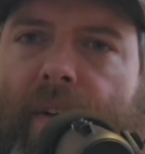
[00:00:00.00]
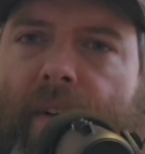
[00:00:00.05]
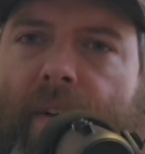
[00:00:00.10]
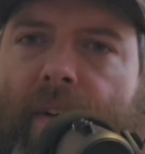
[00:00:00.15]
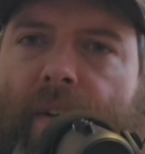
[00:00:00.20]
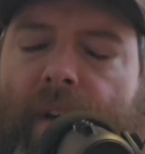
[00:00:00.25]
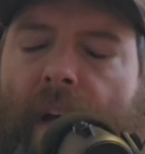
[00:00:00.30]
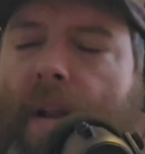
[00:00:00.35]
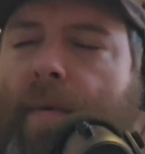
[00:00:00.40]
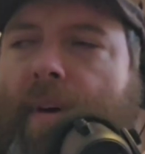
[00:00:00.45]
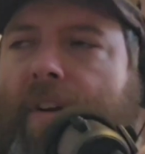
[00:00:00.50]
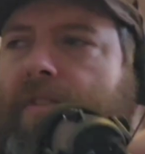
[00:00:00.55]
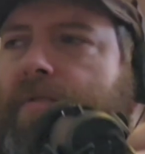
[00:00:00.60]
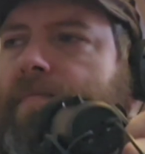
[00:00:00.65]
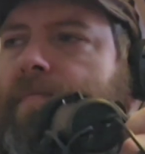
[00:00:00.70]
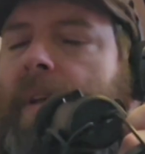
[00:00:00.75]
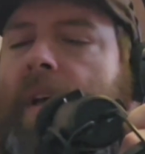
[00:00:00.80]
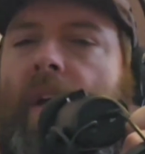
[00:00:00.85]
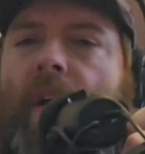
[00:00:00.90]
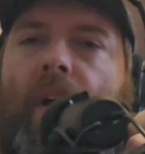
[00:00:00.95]
Anyways,
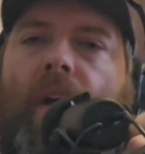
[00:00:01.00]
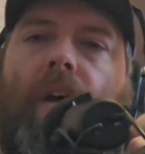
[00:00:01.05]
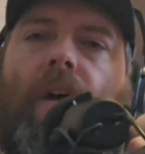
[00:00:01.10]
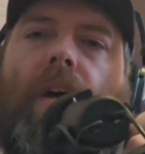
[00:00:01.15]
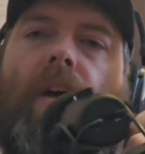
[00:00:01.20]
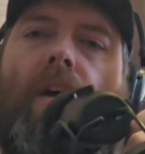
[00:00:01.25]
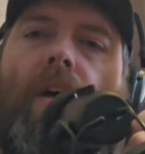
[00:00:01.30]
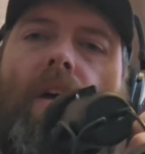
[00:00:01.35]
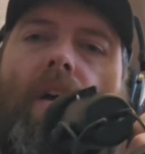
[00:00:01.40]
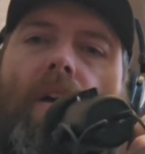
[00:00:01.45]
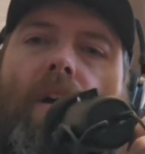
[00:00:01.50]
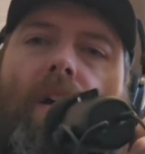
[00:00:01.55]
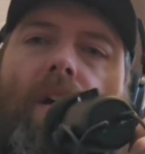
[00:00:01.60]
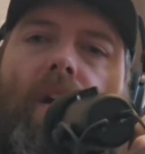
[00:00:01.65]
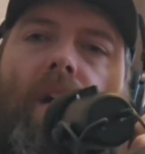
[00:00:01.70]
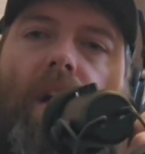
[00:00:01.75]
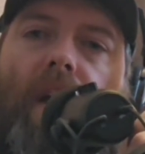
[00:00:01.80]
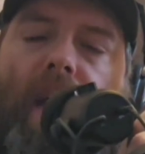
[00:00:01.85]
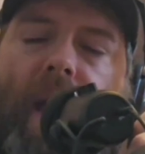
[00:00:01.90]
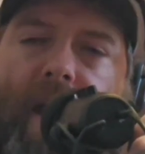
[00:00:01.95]

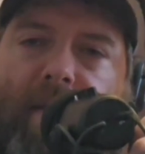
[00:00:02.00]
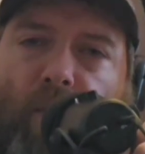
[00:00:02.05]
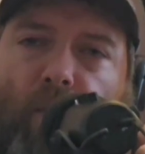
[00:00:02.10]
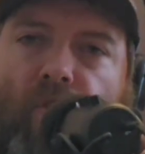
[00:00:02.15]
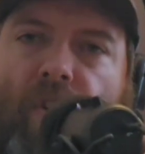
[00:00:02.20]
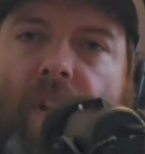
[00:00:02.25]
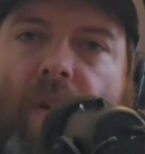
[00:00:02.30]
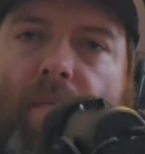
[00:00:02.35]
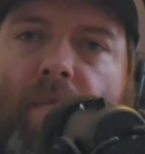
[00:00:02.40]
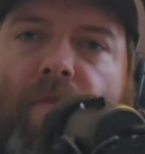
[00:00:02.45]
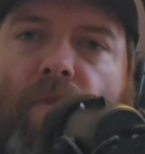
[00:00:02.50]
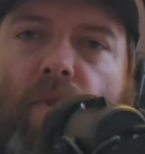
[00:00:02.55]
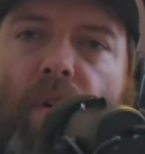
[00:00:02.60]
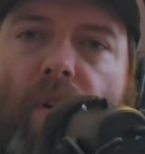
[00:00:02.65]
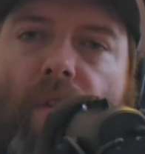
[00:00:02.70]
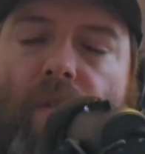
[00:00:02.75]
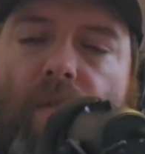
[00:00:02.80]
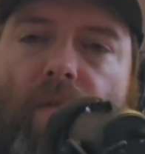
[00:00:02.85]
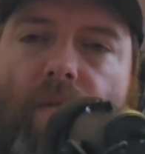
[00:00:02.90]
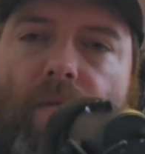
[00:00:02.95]
have you seen it
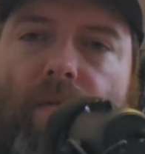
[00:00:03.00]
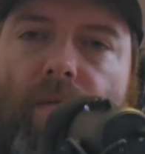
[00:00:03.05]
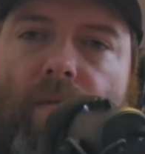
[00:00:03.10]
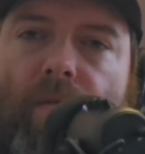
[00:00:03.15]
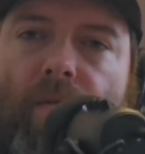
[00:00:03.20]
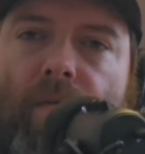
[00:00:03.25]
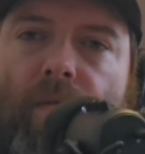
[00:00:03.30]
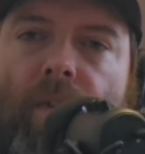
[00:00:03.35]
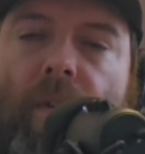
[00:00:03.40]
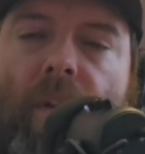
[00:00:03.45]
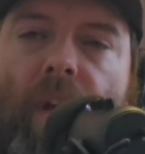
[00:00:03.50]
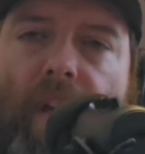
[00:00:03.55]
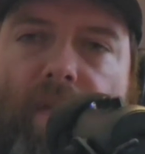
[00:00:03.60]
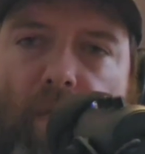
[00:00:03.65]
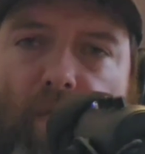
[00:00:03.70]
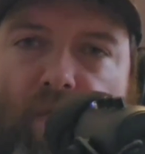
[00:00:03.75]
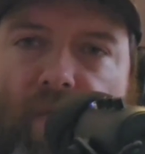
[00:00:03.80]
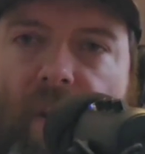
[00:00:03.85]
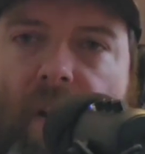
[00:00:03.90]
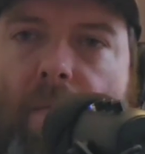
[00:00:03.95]
before? If
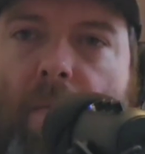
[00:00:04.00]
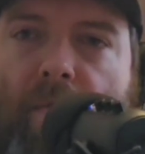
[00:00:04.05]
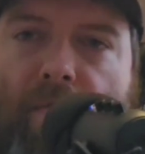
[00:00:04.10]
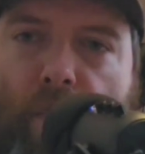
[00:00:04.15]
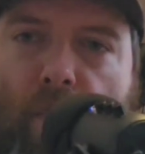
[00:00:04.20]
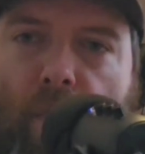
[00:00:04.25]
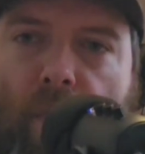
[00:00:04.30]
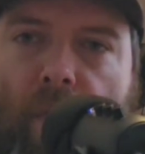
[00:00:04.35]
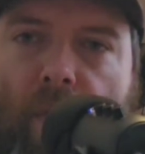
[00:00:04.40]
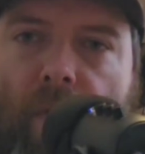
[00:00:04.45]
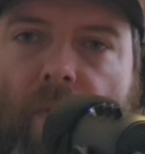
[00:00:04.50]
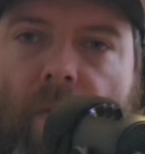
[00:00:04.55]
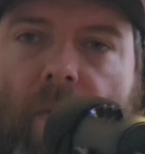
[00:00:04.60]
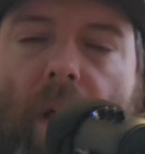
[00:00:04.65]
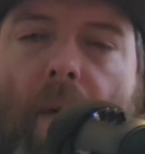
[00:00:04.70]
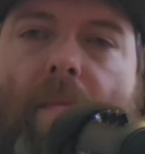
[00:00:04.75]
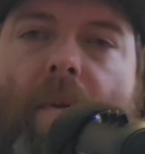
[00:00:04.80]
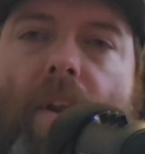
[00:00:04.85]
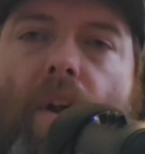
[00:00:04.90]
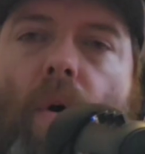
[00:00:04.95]
you've seen it before,
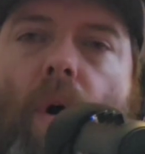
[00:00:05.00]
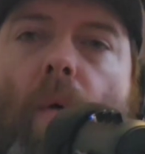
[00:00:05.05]
let me know.